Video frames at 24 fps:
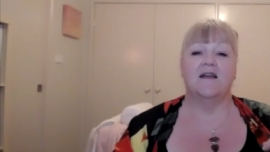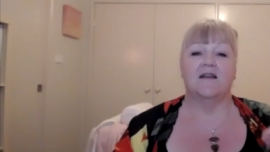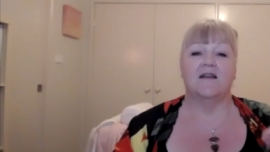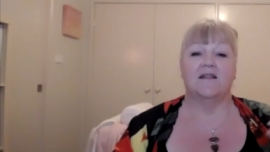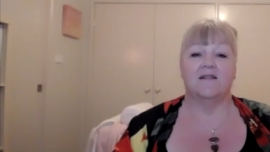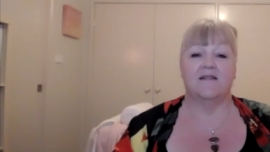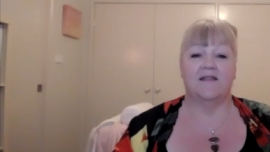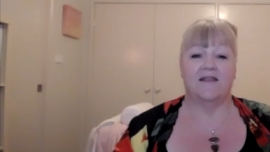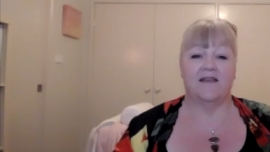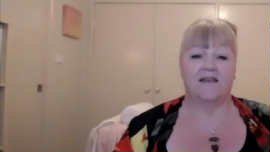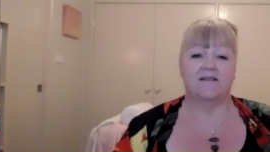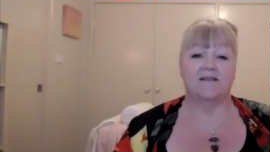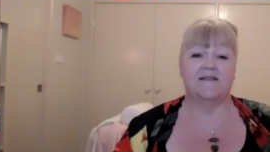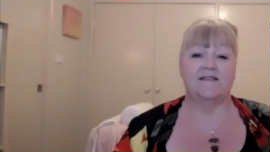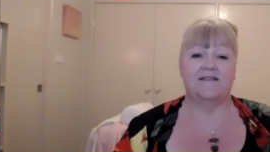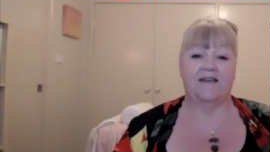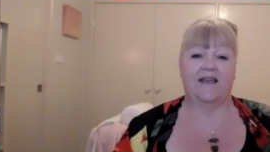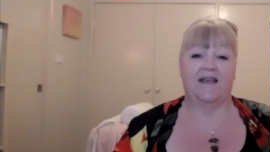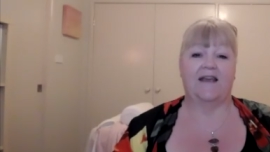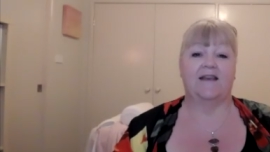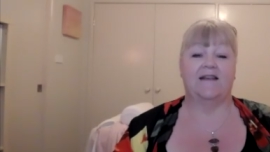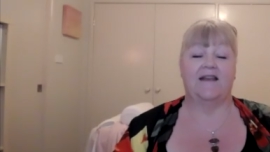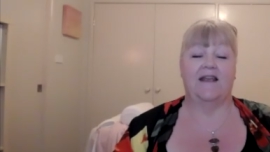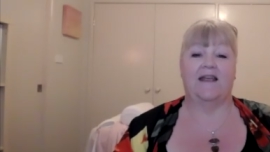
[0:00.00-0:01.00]
this
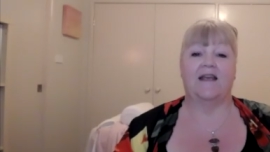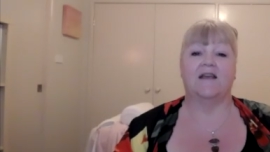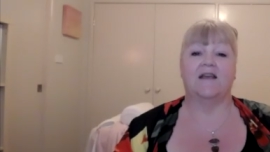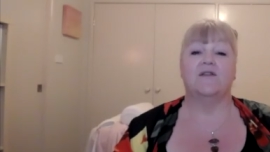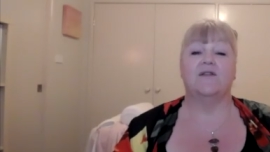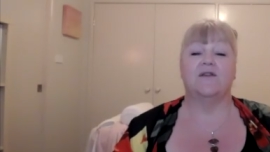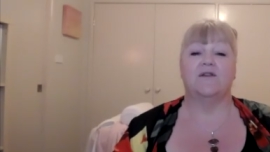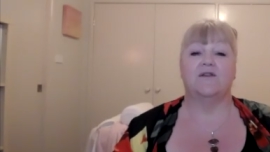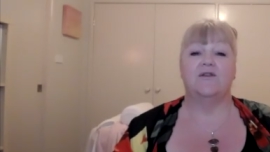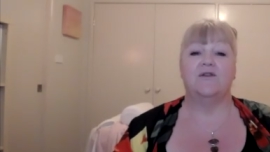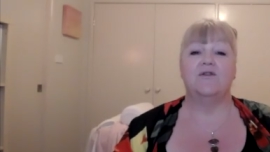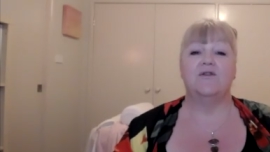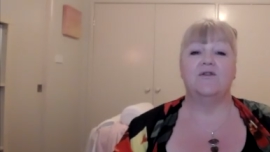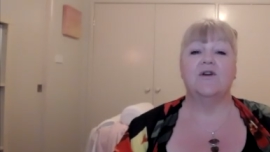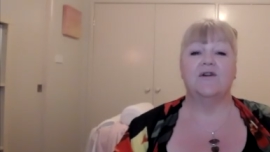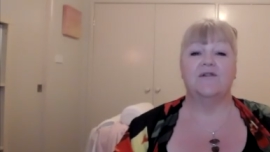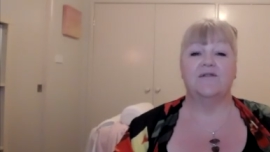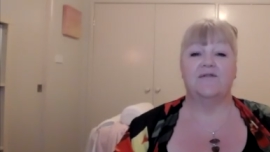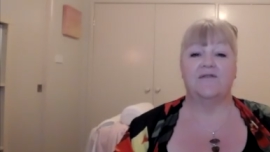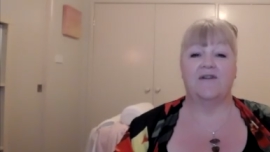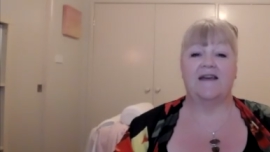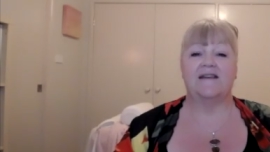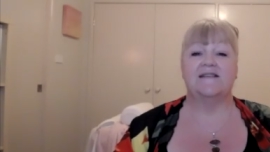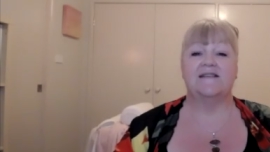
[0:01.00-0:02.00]
technique, the
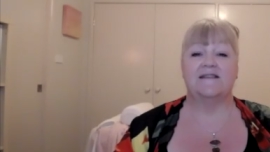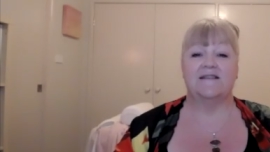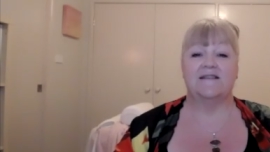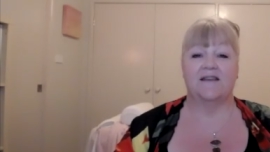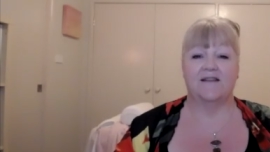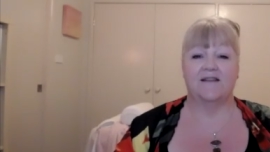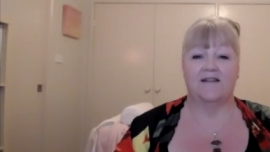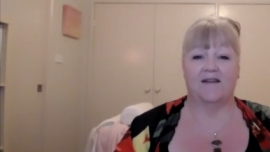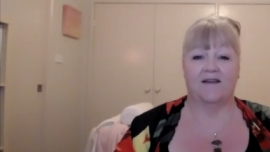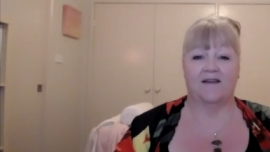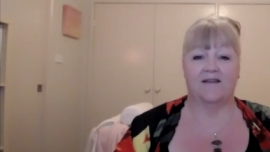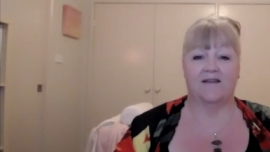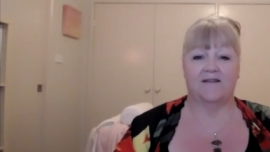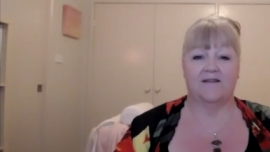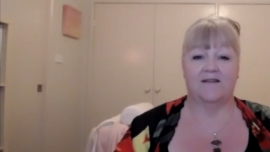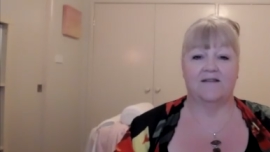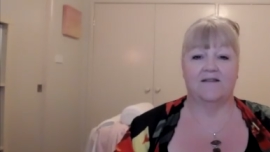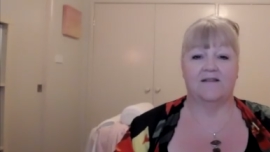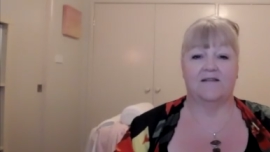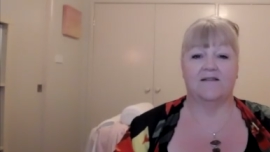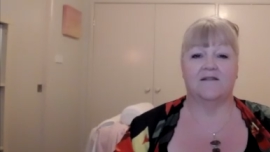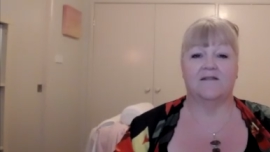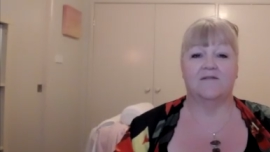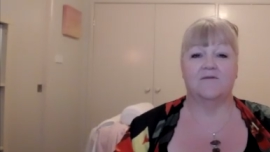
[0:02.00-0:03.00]
neurovascular
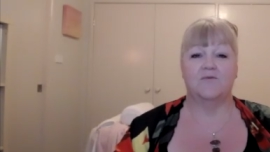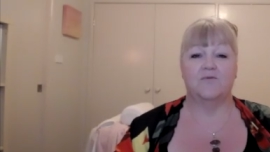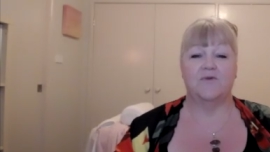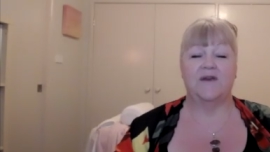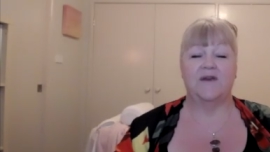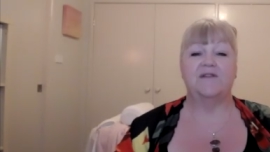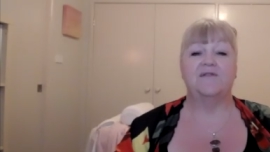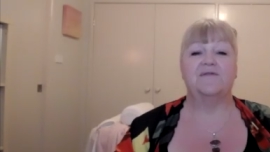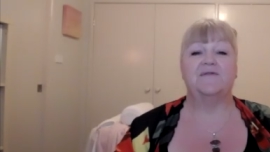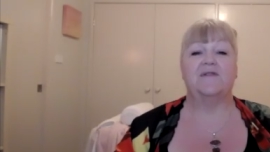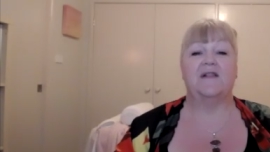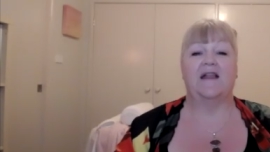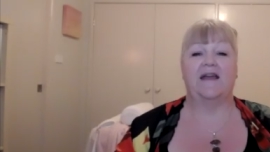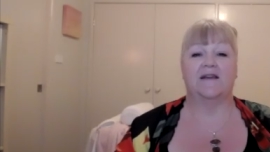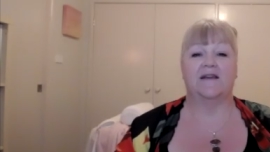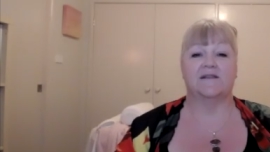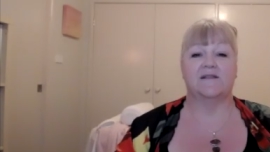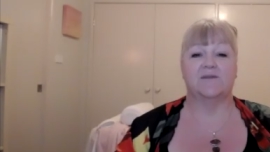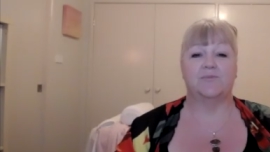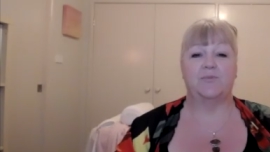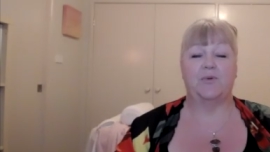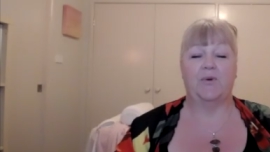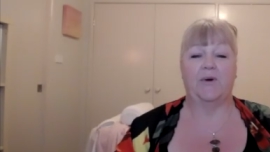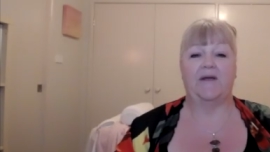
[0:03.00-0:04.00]

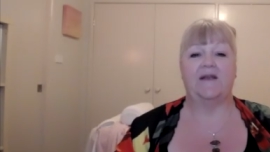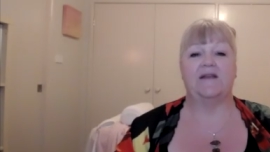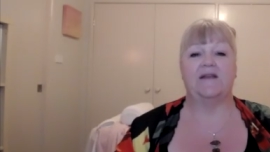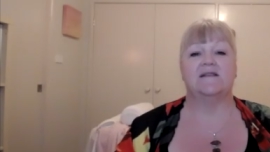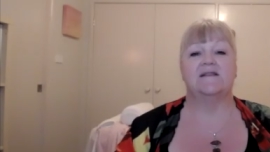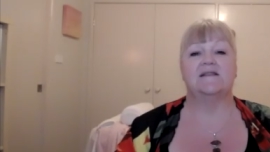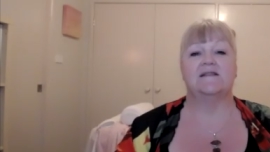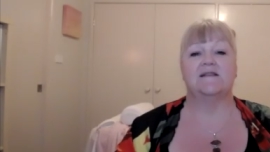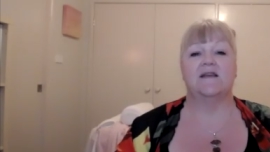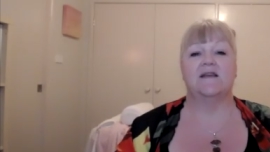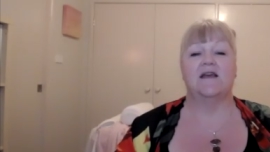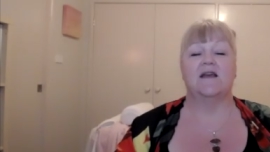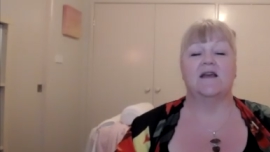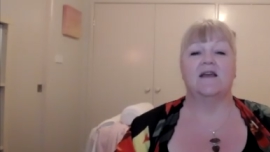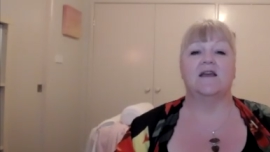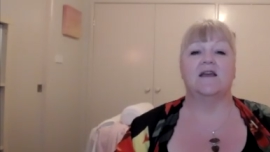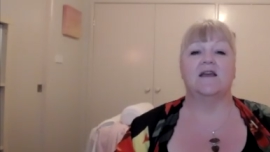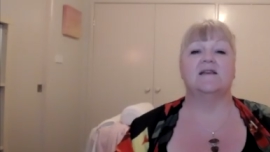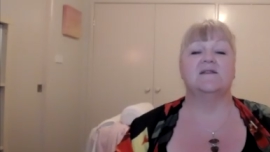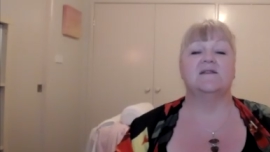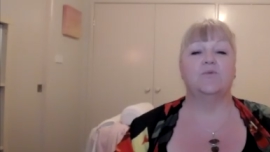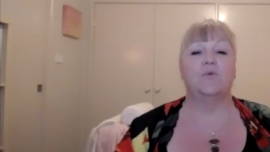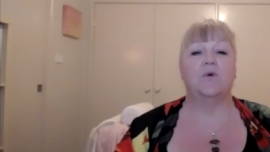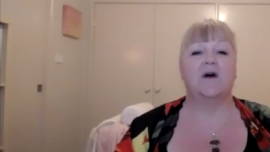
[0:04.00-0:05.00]
reflex points,
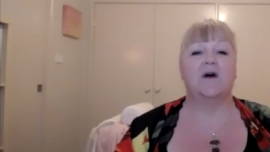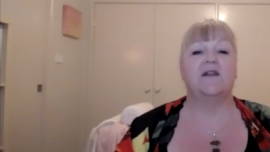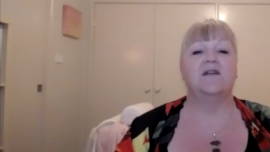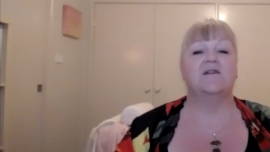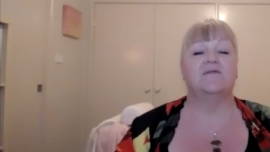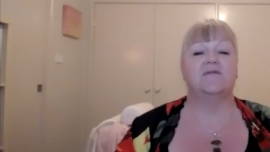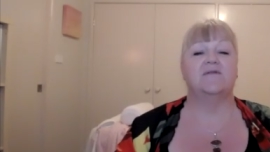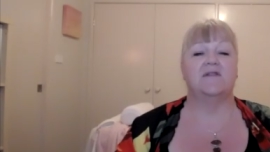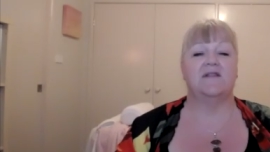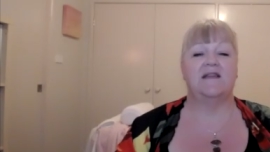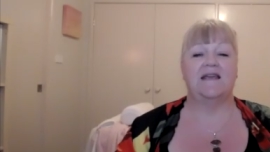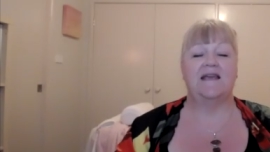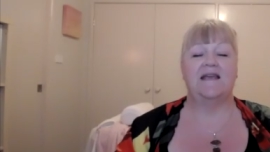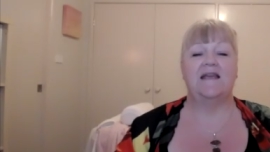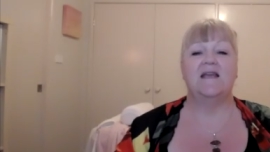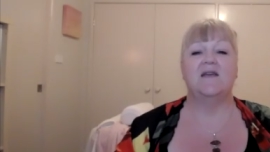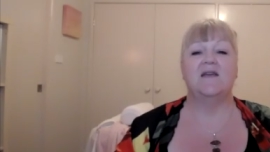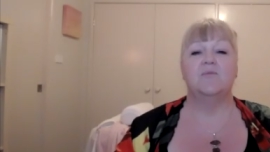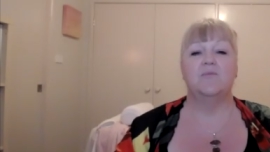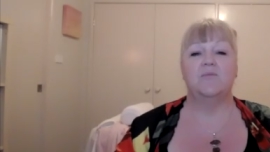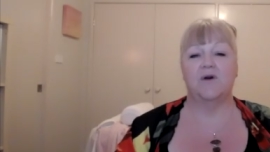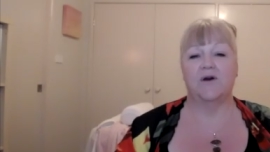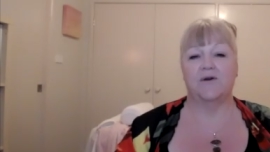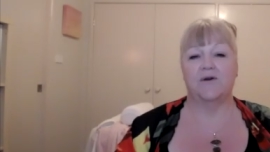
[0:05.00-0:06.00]
is one of
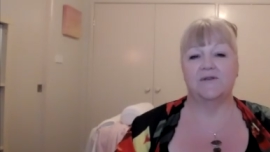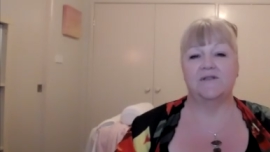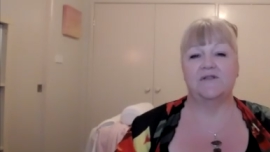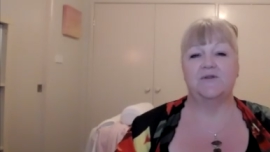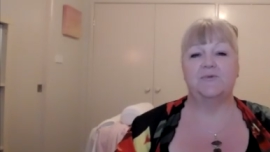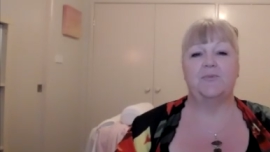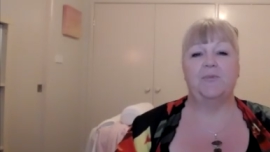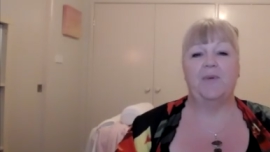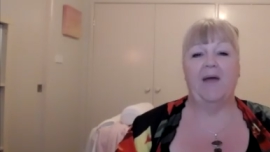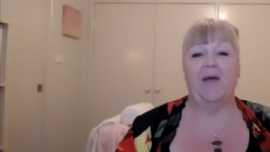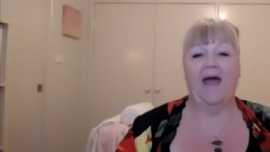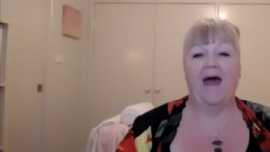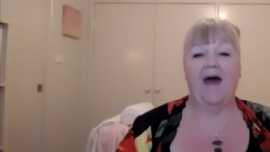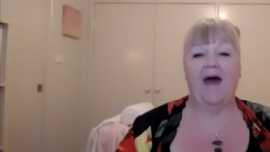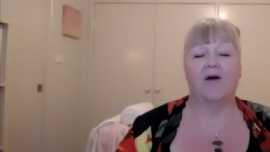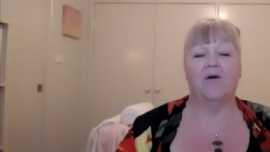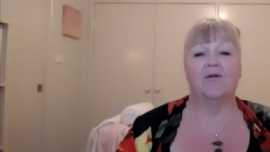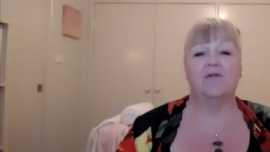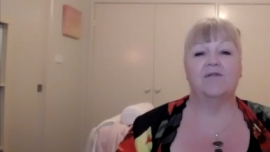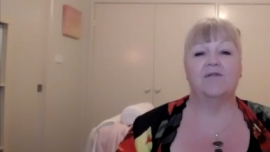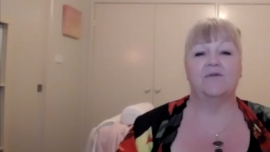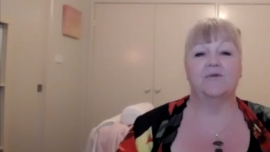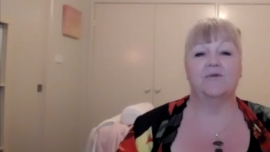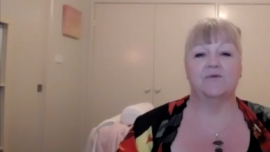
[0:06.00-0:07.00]
the most
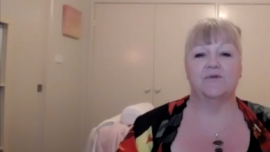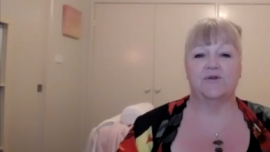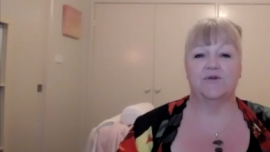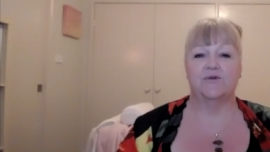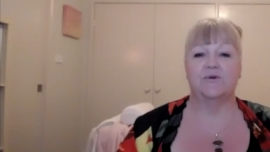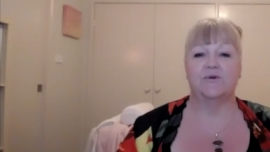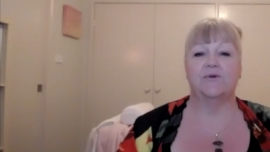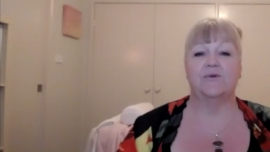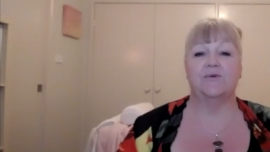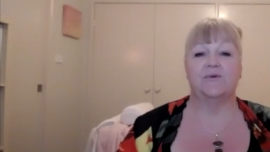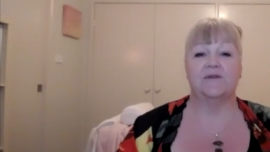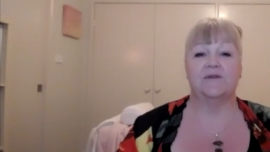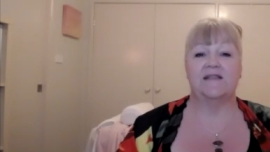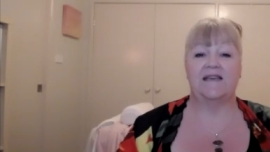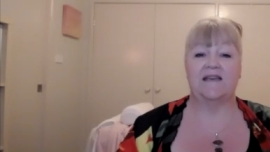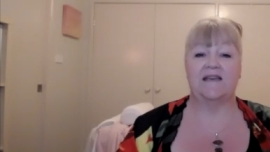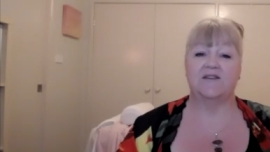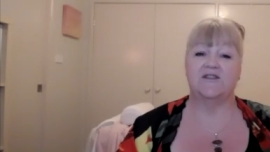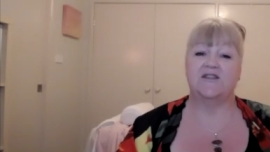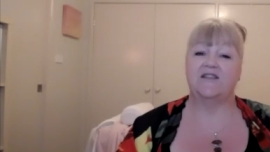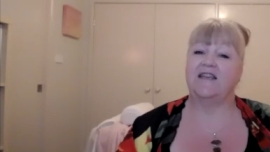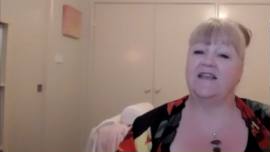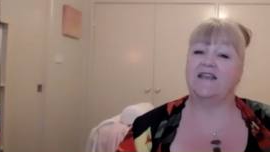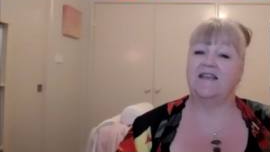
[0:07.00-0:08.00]
powerful tools that
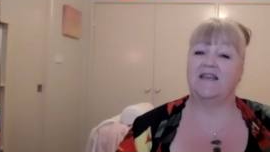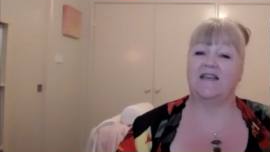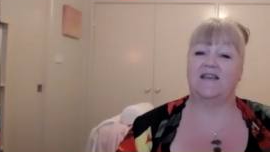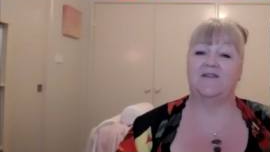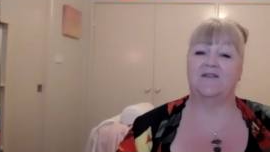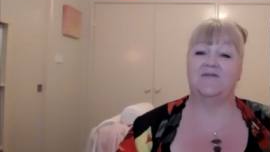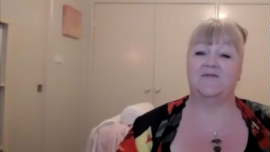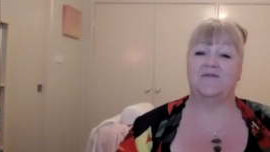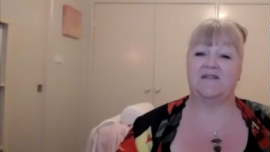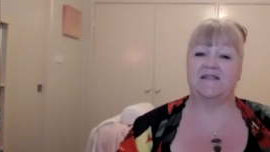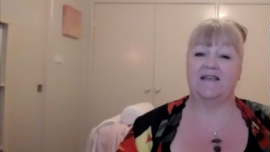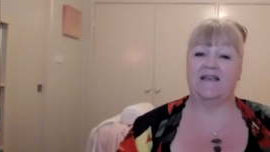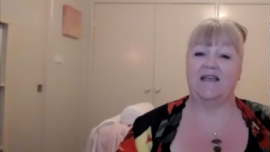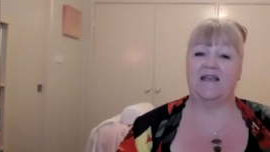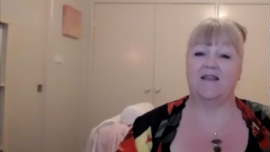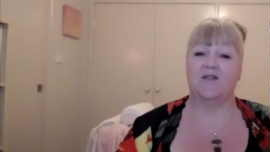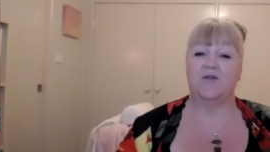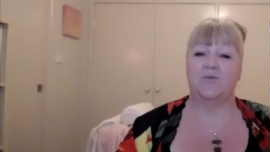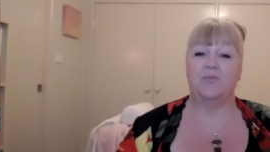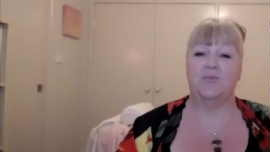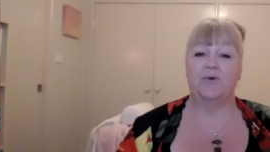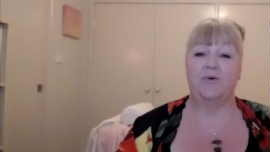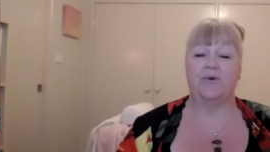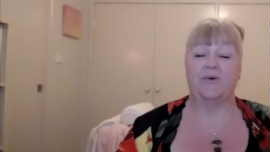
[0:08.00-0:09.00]
she gives in
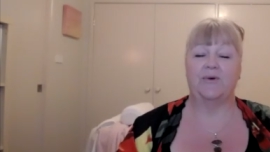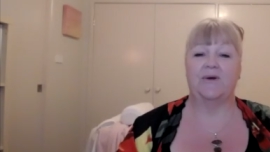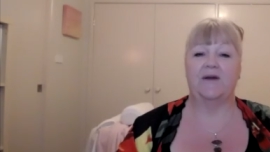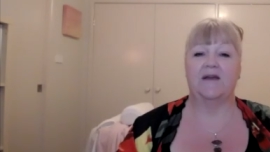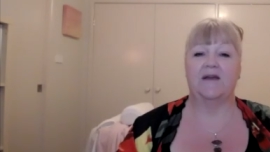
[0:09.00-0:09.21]
the book.